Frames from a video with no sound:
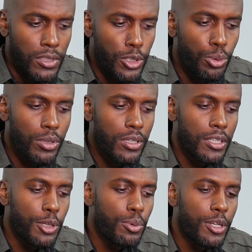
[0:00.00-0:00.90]
you were
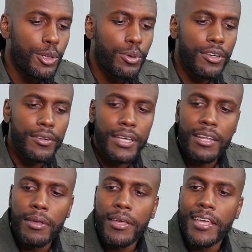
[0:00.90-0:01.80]
you were you were
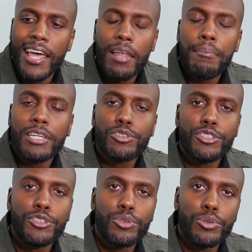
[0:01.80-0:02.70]
in elementary
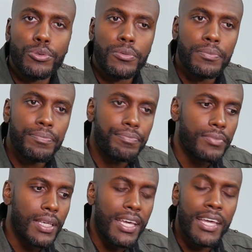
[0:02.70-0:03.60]
school,
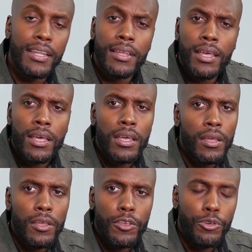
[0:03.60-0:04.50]
and
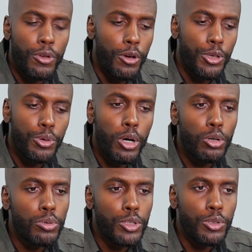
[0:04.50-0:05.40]
you know you
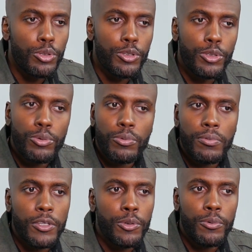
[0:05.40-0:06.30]
go you're you
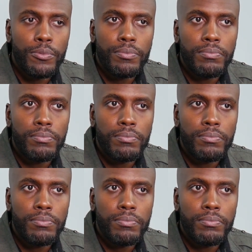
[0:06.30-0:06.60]
you